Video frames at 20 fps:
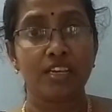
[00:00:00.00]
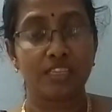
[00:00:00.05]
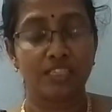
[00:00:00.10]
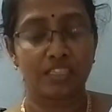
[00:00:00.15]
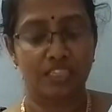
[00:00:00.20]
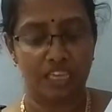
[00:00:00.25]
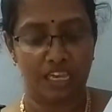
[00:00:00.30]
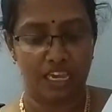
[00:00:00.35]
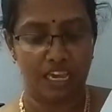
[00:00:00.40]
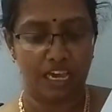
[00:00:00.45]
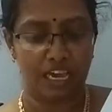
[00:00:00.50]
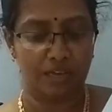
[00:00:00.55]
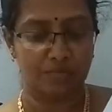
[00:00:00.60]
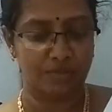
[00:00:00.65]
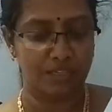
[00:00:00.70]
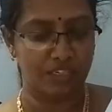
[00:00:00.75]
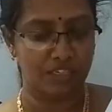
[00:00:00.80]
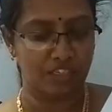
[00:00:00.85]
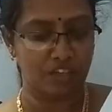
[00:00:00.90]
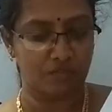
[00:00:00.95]
sea,
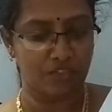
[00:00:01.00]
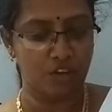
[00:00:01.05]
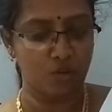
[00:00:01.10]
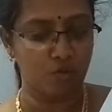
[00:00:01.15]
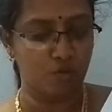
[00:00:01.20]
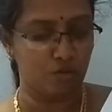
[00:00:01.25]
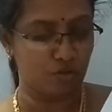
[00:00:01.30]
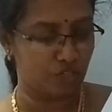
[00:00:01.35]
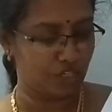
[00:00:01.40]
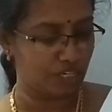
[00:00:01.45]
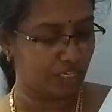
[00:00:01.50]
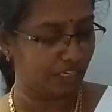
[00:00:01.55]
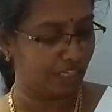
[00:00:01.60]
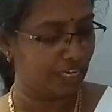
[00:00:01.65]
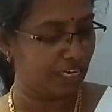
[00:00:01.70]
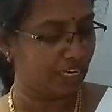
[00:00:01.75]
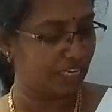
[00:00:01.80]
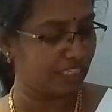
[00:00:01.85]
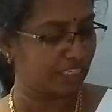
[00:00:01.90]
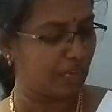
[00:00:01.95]
absence of the ocean.
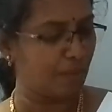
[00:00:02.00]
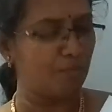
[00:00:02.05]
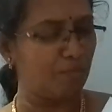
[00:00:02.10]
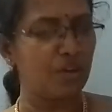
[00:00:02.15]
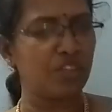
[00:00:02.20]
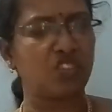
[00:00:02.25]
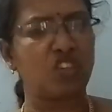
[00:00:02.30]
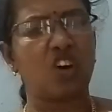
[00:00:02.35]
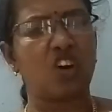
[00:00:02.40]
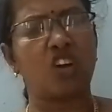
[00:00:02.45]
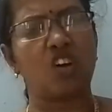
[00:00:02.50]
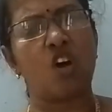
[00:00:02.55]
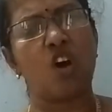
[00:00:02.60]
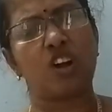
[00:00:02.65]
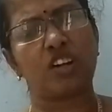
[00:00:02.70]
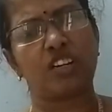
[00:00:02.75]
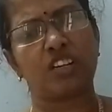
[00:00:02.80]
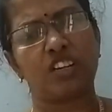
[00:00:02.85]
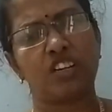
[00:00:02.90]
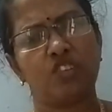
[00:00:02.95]
Here summers are
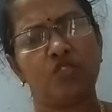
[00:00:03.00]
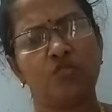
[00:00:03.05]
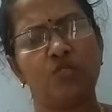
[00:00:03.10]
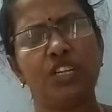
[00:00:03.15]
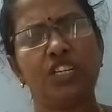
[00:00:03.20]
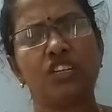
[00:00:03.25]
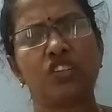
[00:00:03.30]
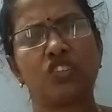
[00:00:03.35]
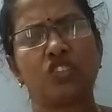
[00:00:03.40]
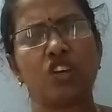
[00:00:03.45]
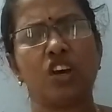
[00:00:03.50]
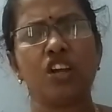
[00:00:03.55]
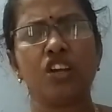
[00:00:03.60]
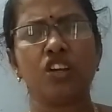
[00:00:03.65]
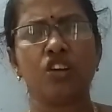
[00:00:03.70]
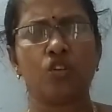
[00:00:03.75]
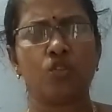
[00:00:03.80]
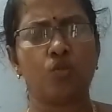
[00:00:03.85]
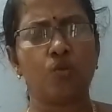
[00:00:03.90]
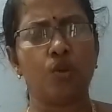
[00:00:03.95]
hot, winters
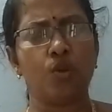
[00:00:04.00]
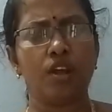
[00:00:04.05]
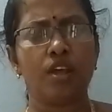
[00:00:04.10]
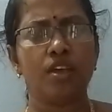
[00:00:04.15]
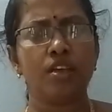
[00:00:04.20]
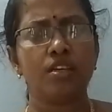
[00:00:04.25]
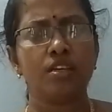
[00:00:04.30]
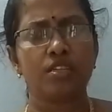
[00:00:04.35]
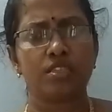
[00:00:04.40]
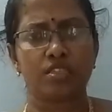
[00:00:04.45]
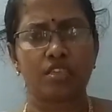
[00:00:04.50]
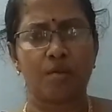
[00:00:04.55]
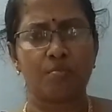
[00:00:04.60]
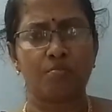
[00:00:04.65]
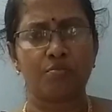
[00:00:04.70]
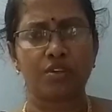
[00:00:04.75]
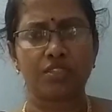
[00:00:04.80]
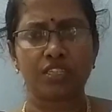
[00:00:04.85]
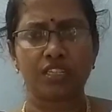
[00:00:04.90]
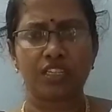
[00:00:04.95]
are cool.
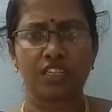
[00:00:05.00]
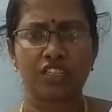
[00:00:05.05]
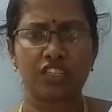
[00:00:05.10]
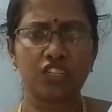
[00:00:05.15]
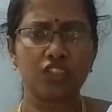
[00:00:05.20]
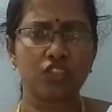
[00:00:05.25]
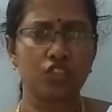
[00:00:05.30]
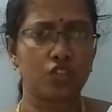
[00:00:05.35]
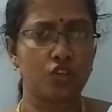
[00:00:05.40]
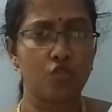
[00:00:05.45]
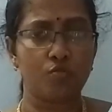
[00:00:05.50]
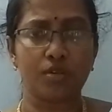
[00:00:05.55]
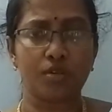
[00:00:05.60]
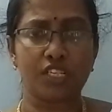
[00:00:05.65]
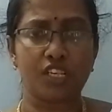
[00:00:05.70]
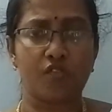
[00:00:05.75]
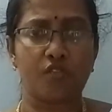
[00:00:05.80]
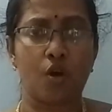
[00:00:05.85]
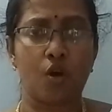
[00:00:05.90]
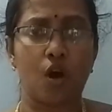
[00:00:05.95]
Summers in the sense too
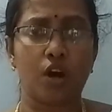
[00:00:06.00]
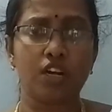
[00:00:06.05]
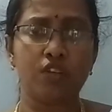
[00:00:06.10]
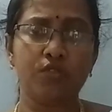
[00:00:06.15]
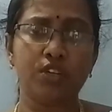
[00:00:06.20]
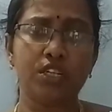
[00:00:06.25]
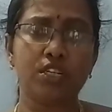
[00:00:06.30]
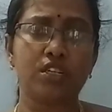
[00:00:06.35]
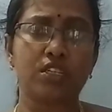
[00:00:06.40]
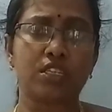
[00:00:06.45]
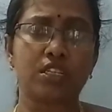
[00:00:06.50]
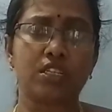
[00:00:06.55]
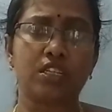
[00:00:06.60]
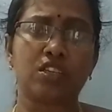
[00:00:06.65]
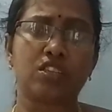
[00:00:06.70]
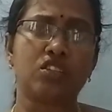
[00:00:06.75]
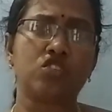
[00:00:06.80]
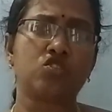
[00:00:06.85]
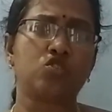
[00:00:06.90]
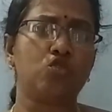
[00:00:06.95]
much of hot, winters in
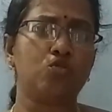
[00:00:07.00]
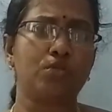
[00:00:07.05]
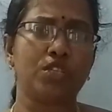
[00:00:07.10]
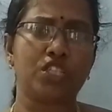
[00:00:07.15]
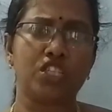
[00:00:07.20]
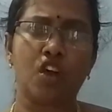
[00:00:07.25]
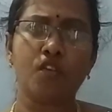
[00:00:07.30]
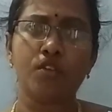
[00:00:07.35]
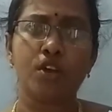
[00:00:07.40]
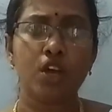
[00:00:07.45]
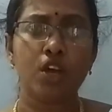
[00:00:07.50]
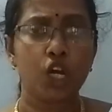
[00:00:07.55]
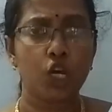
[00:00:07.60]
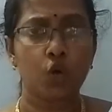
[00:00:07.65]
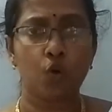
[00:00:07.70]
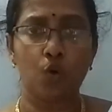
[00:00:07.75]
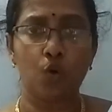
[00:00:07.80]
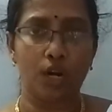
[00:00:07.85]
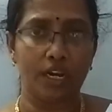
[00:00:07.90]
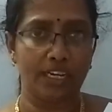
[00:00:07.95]
the sense too much of
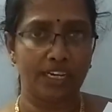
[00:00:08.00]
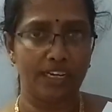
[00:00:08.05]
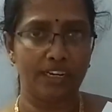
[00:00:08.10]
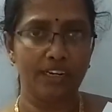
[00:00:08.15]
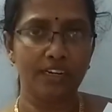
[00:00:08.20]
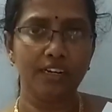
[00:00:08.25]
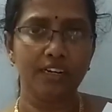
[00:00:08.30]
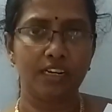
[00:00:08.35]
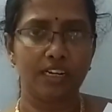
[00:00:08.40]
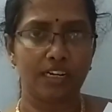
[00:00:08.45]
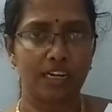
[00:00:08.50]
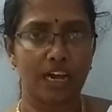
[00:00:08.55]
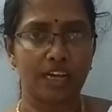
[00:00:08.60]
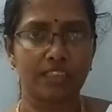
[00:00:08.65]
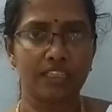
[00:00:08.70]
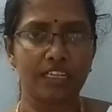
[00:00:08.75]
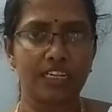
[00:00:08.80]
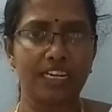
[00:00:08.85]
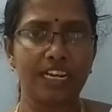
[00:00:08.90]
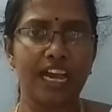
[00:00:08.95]
cool in
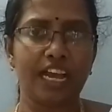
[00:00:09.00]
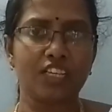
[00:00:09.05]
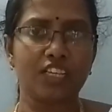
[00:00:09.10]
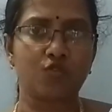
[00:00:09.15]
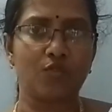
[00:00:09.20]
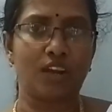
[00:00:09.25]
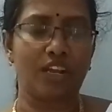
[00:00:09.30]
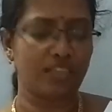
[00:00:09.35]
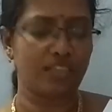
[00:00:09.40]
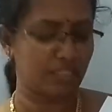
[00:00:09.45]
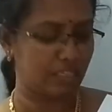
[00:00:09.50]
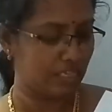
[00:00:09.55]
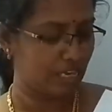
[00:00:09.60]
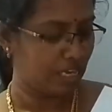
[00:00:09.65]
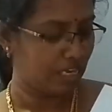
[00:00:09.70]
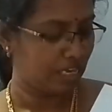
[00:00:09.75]
North India as well as